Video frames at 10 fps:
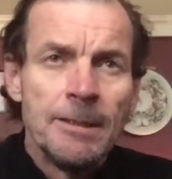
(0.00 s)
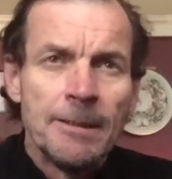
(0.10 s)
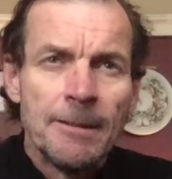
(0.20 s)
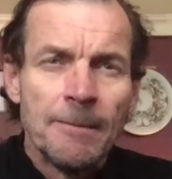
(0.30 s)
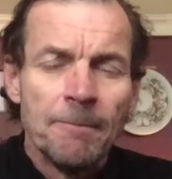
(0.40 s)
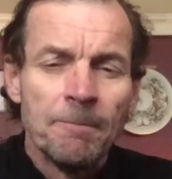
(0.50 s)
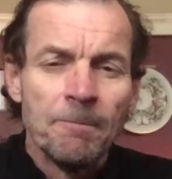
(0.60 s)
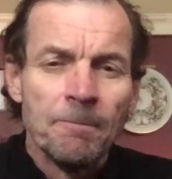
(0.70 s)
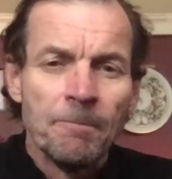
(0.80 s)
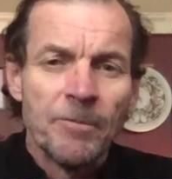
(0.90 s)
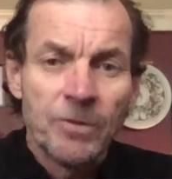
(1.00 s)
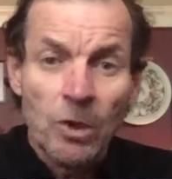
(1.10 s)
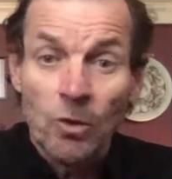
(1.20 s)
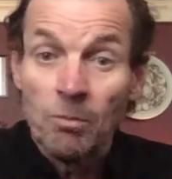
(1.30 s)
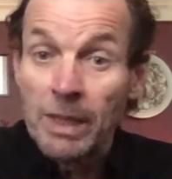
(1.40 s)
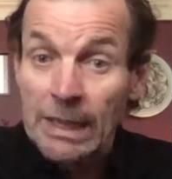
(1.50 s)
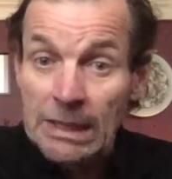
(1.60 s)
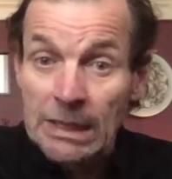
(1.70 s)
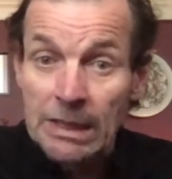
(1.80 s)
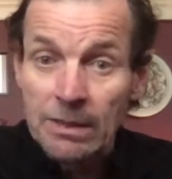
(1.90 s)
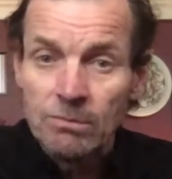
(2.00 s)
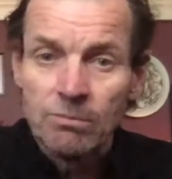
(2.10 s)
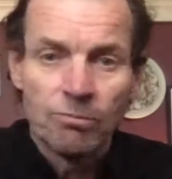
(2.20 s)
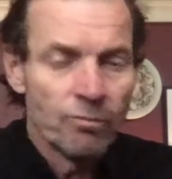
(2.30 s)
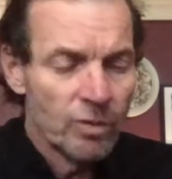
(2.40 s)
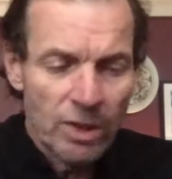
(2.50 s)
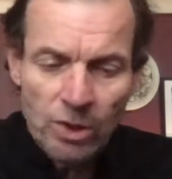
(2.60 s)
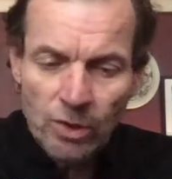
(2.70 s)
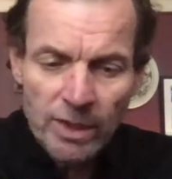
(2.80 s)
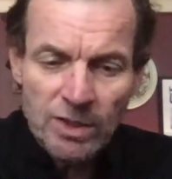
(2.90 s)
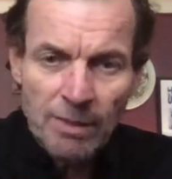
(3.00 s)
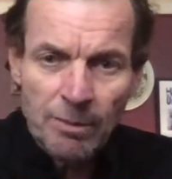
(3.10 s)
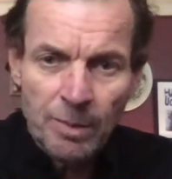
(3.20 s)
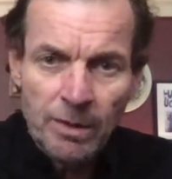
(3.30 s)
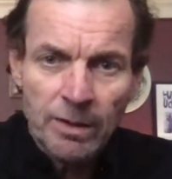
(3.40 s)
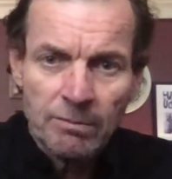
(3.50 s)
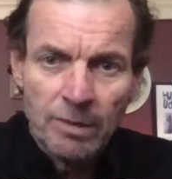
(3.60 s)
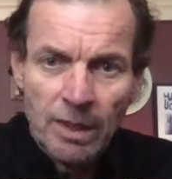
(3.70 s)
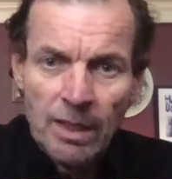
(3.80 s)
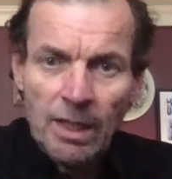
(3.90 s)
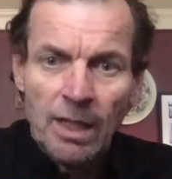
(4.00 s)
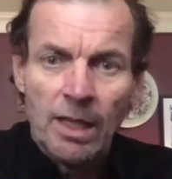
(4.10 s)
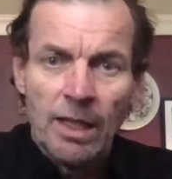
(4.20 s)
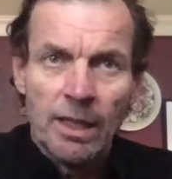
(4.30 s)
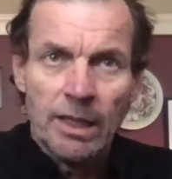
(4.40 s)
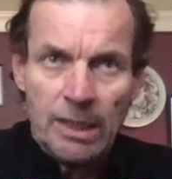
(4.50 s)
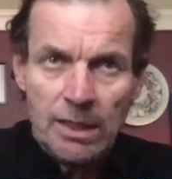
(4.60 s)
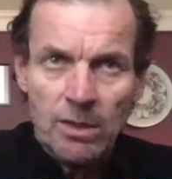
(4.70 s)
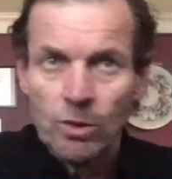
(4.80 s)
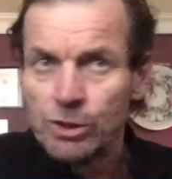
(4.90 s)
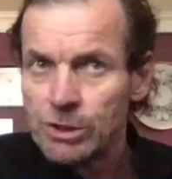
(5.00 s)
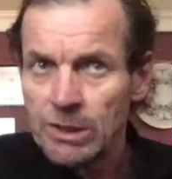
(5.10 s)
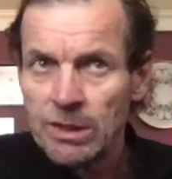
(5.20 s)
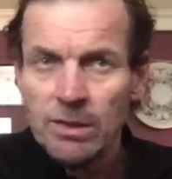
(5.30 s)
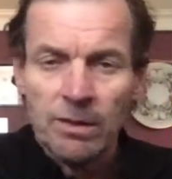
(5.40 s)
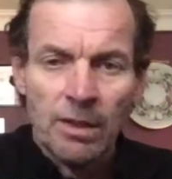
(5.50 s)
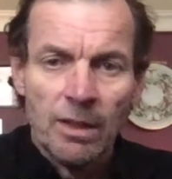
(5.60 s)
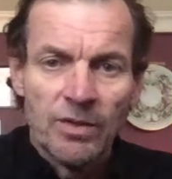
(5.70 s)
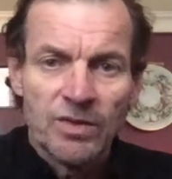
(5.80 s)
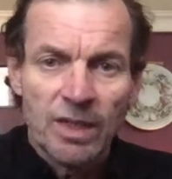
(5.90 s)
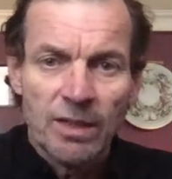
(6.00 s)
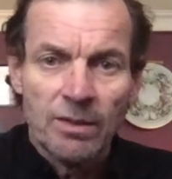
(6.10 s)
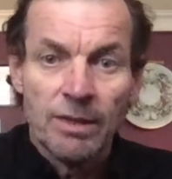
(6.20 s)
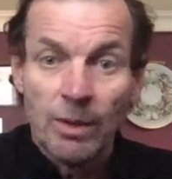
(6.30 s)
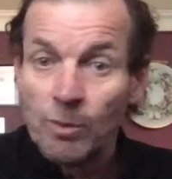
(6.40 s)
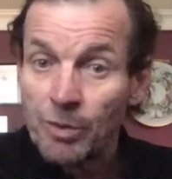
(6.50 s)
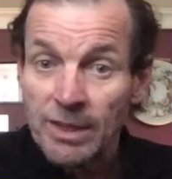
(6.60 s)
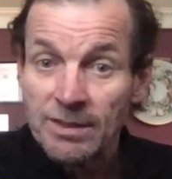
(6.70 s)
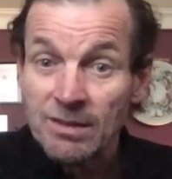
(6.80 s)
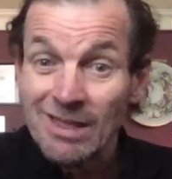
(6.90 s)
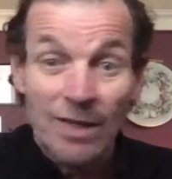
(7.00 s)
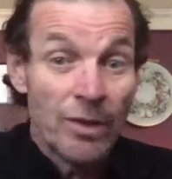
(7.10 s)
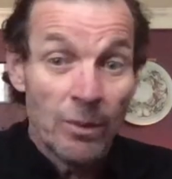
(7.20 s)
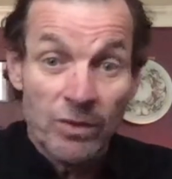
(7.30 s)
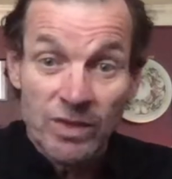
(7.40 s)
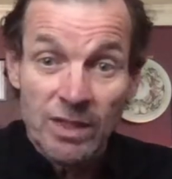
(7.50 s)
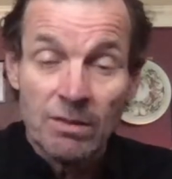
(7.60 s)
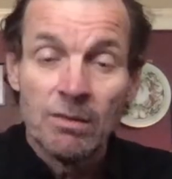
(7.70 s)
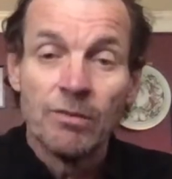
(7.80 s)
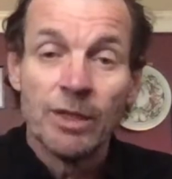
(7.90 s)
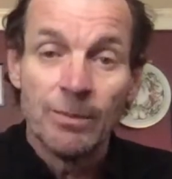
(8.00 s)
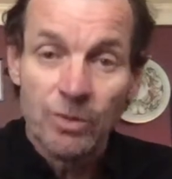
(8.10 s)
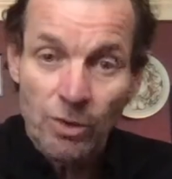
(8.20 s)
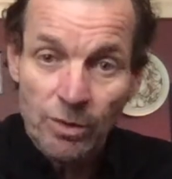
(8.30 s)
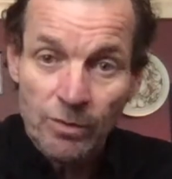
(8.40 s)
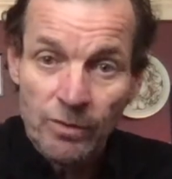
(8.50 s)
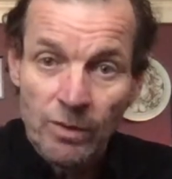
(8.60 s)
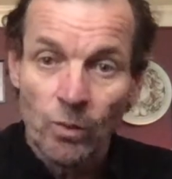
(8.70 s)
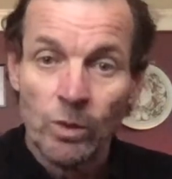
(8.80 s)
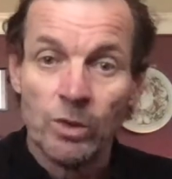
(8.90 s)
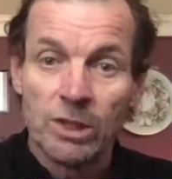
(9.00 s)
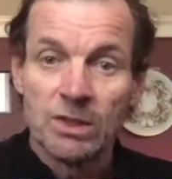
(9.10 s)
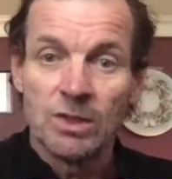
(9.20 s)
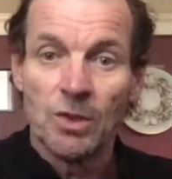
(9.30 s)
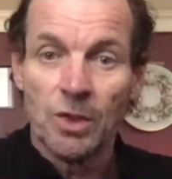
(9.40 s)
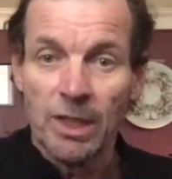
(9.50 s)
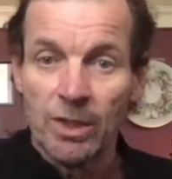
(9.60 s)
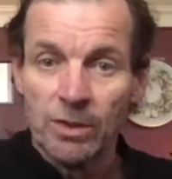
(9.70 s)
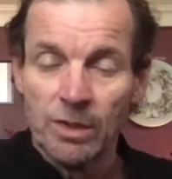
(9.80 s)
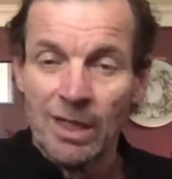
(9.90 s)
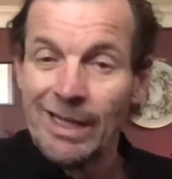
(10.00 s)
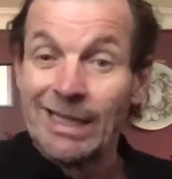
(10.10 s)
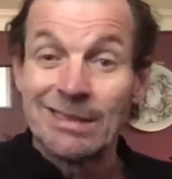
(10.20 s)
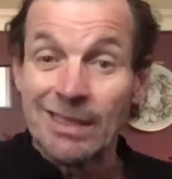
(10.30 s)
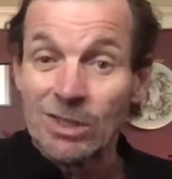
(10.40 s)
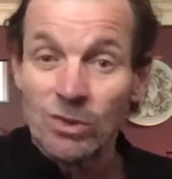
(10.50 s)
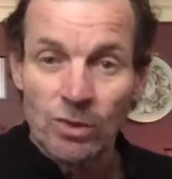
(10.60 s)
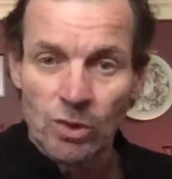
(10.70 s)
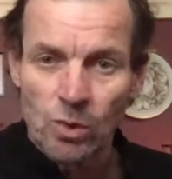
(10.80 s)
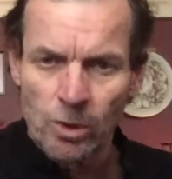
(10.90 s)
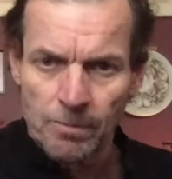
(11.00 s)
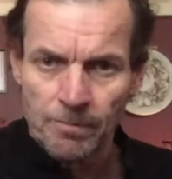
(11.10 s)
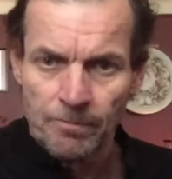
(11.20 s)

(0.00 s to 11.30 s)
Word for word: Um, so my client did a great job appearing. He or she said they were present and that was it. They observed. We will consult later. It's like you're in court.